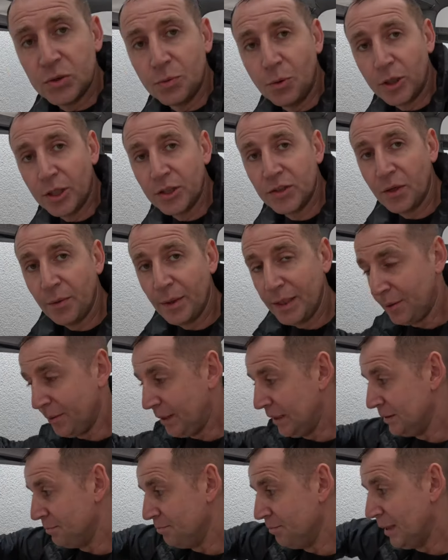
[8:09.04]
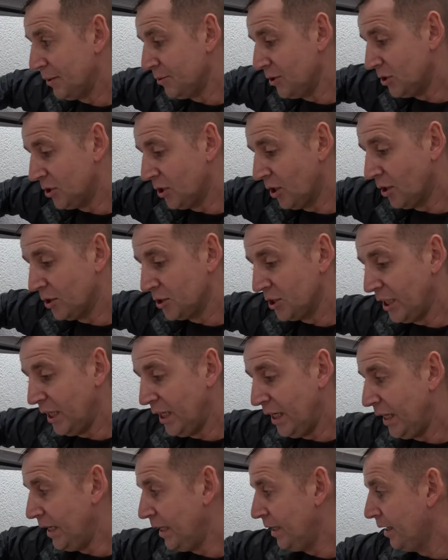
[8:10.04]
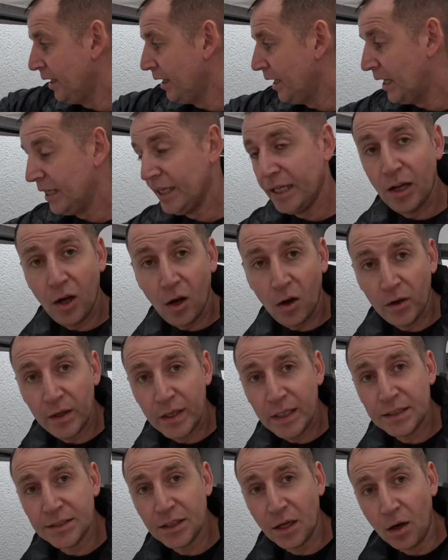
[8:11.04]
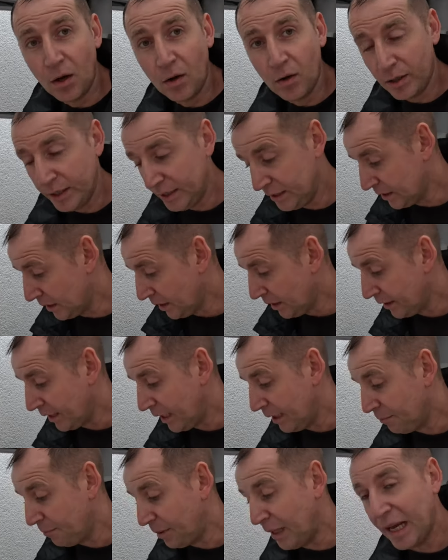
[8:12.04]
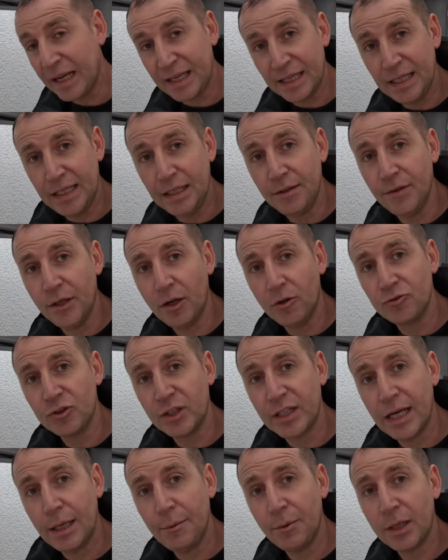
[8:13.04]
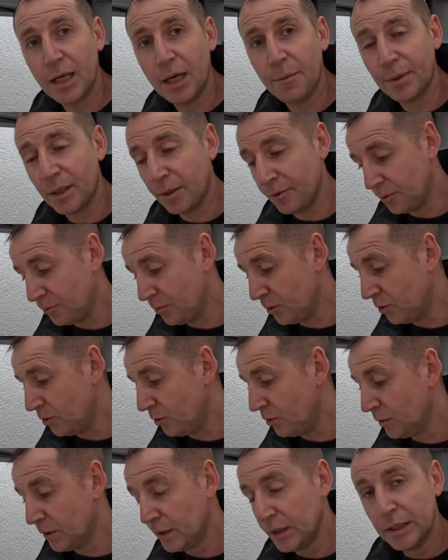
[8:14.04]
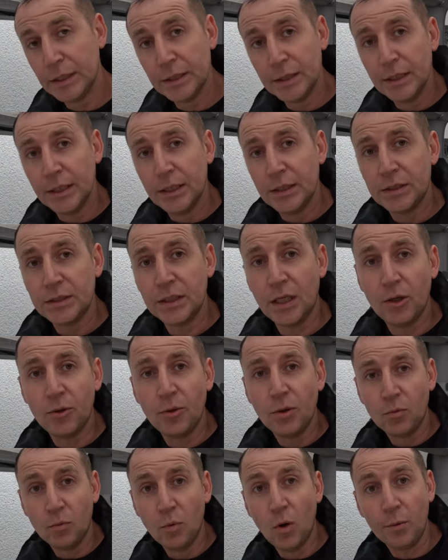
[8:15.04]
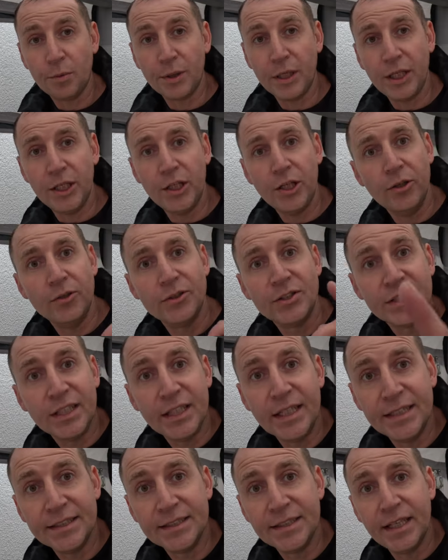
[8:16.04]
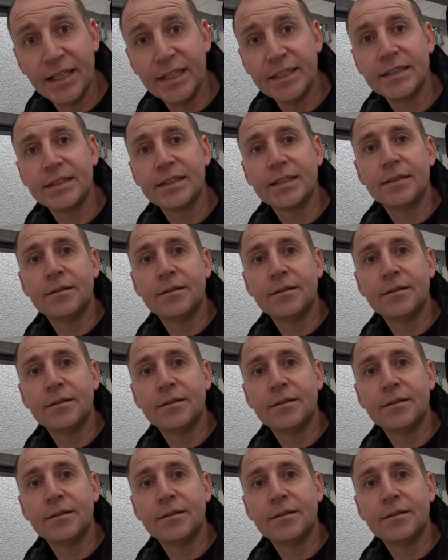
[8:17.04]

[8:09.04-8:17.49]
What I'm going to do anyway is mount the charger here, and then I need to hide that black EV Ultra cable coming up the wall. So what I'm going to use is this.